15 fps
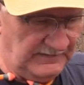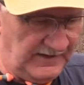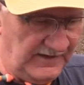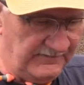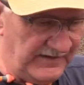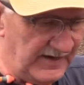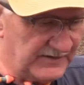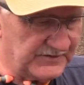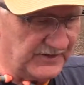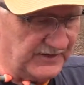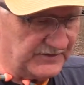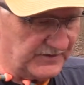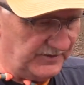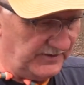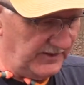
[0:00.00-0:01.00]

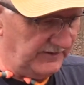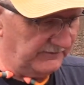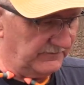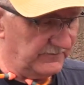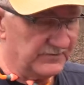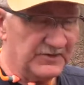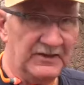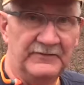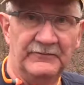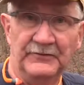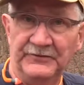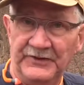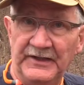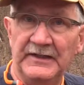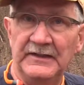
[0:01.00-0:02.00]
access to that for
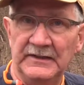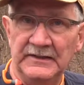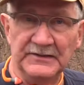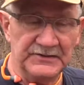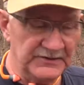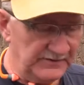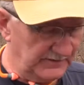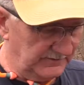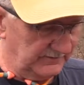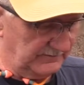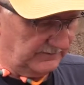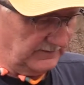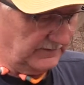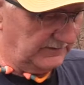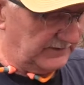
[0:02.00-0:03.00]
several days. You know,
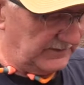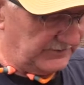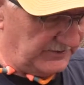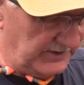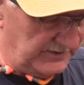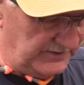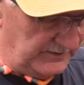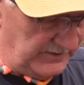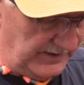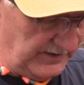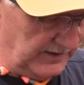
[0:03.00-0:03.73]
I'll try to do that